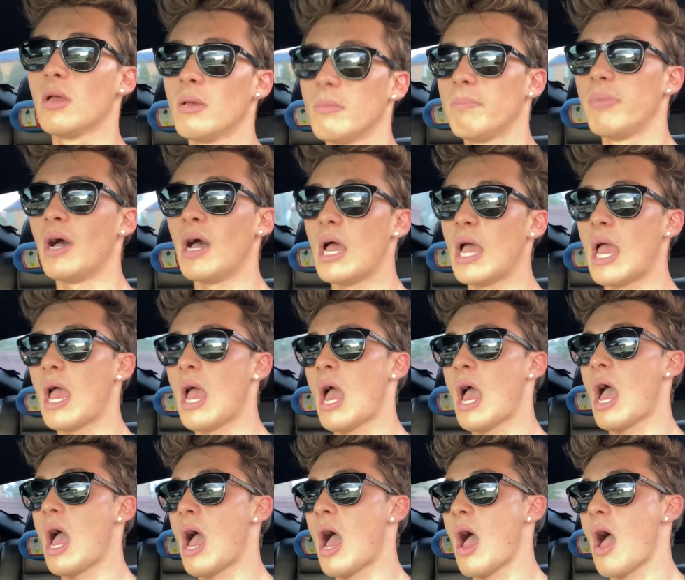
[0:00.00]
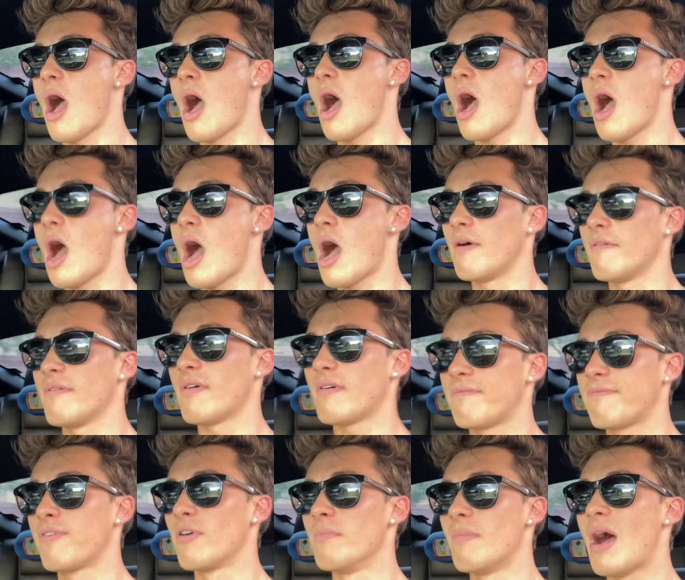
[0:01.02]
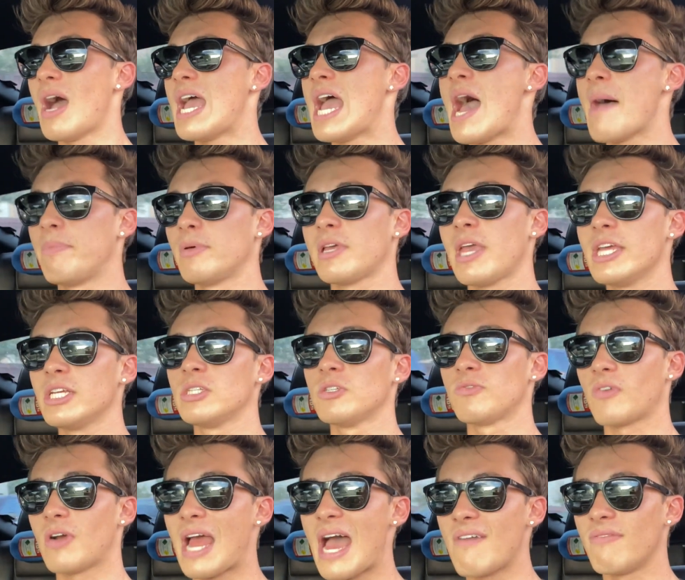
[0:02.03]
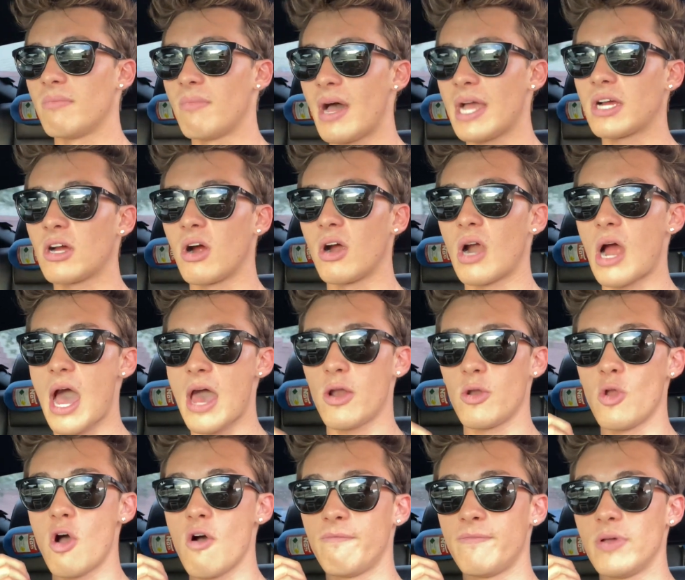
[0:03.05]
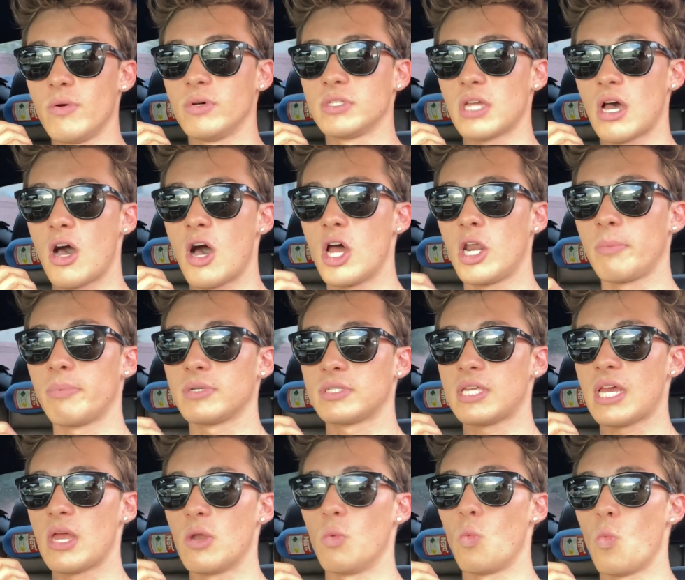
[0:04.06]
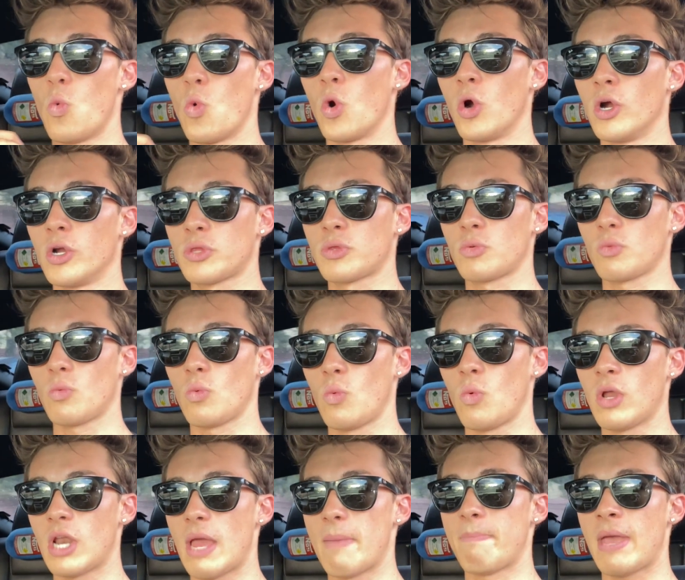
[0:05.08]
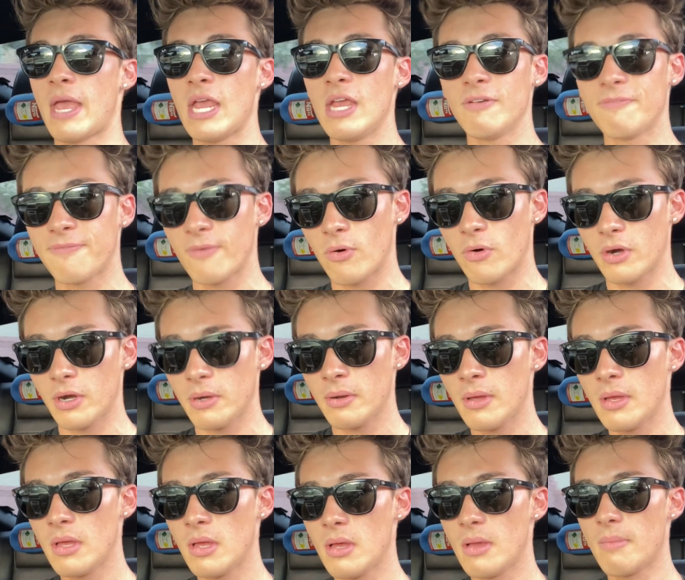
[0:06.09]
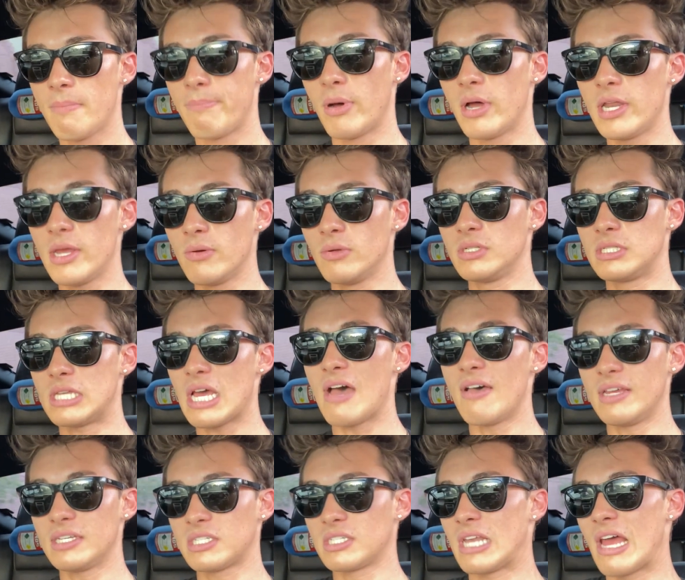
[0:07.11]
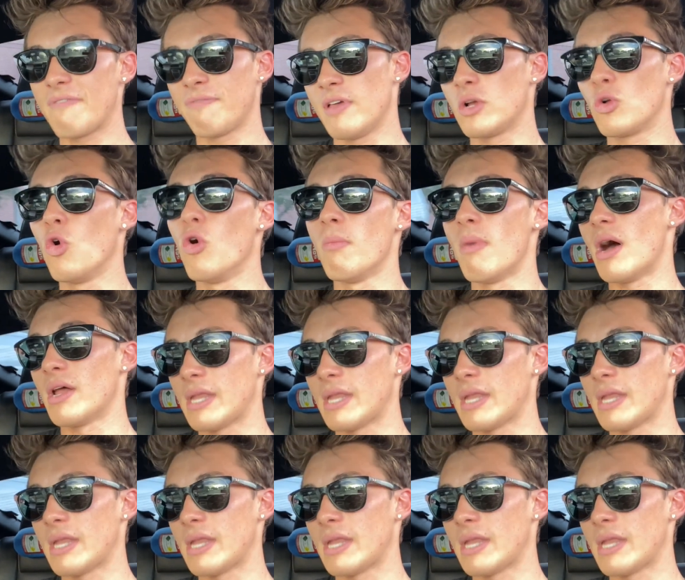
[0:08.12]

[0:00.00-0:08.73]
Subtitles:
but for my applications for having my car, I don't know if it was 100% worth what I paid for, but it's definitely a cool mod